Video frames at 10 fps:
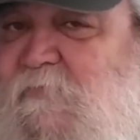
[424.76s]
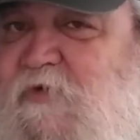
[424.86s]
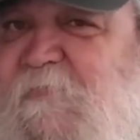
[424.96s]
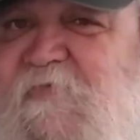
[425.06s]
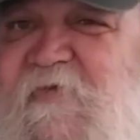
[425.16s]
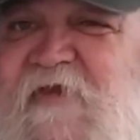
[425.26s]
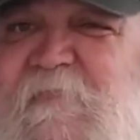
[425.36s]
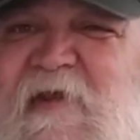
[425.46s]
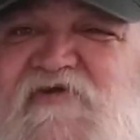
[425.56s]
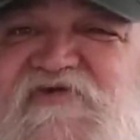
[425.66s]
you,
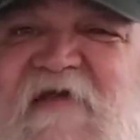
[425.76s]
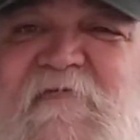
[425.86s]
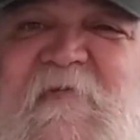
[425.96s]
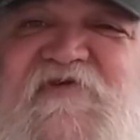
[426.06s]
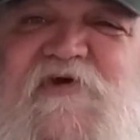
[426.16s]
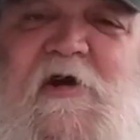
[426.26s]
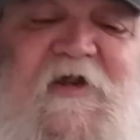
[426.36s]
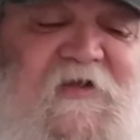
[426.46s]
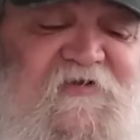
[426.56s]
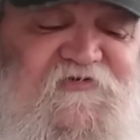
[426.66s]
it's better safe to be
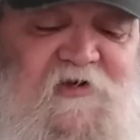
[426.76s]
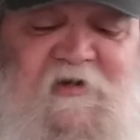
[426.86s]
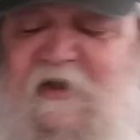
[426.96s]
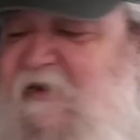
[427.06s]
sorry than sorry, I